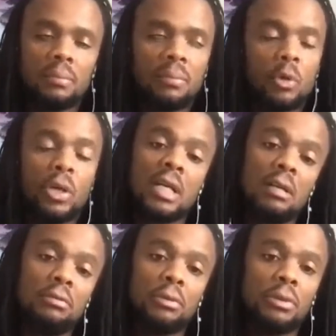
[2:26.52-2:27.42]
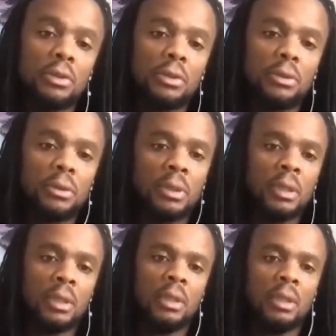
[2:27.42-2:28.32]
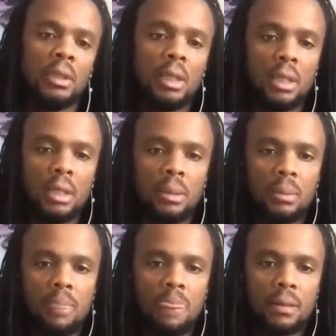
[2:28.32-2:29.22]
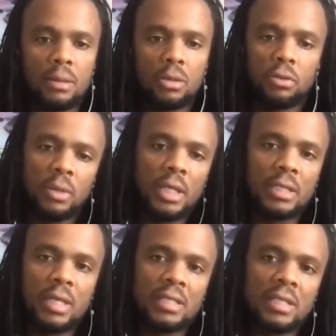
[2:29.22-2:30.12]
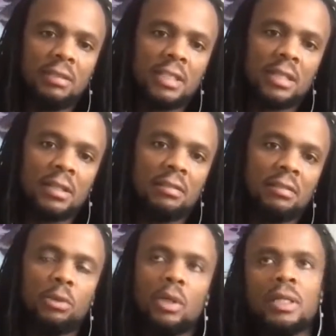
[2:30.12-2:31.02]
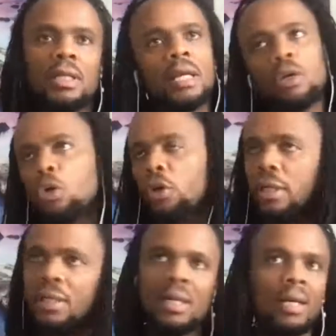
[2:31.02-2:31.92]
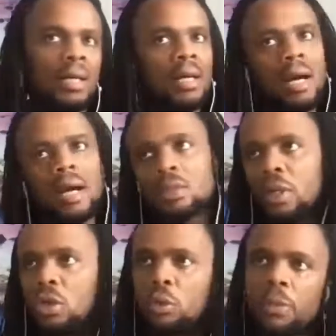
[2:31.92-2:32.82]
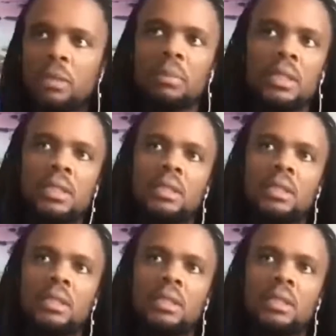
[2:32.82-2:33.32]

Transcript: quite harmful to you. So for me, that's advice I'd give everyone. Hey, go in, eyes wide open, but